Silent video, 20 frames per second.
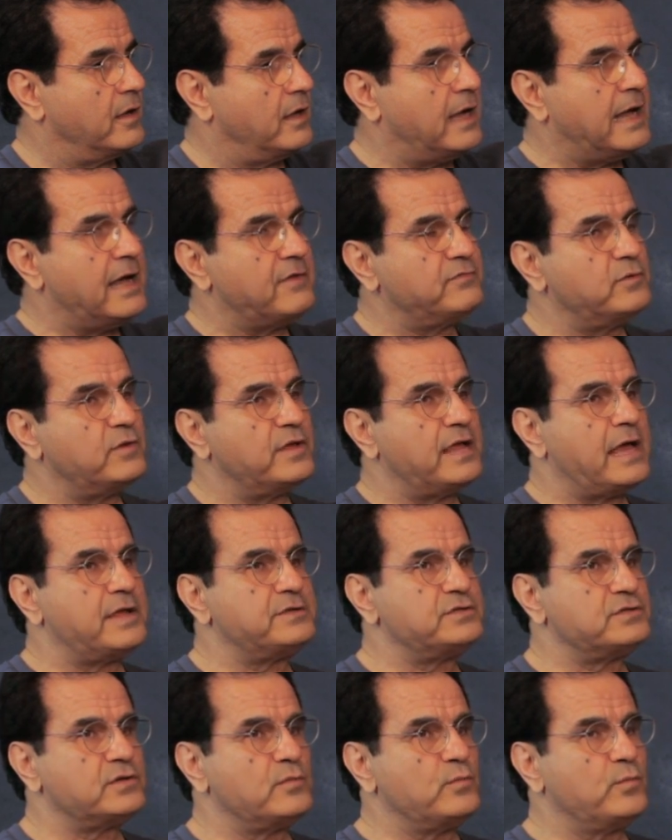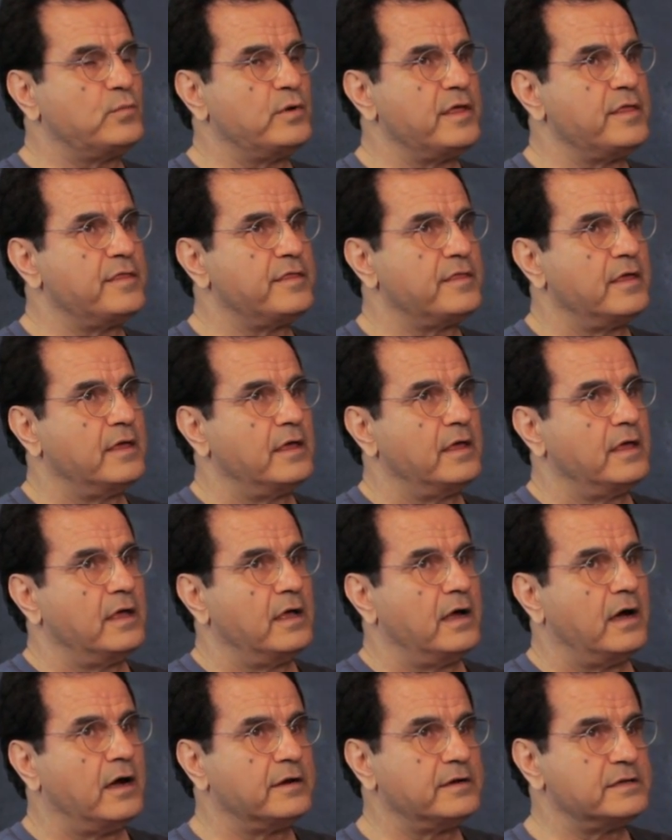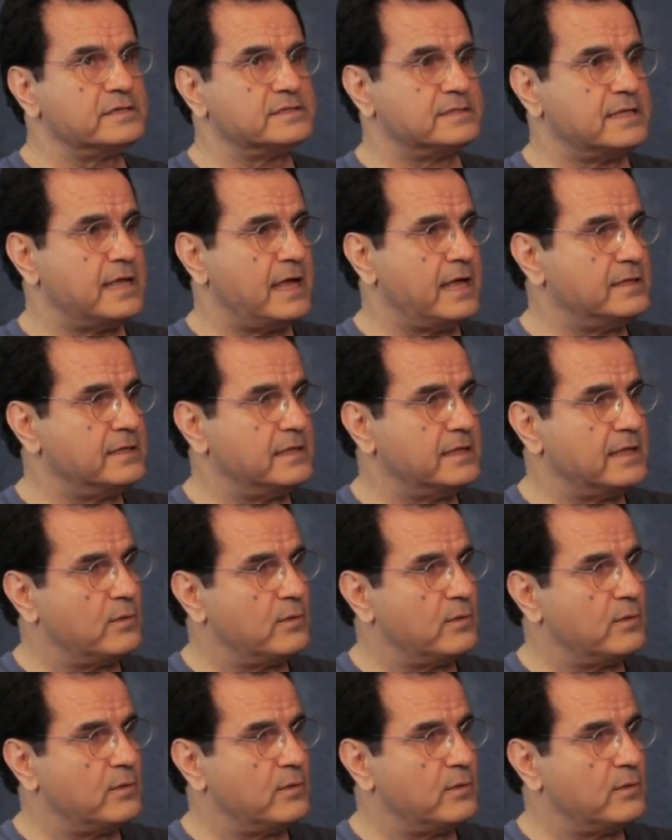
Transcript: I have to catch up with understanding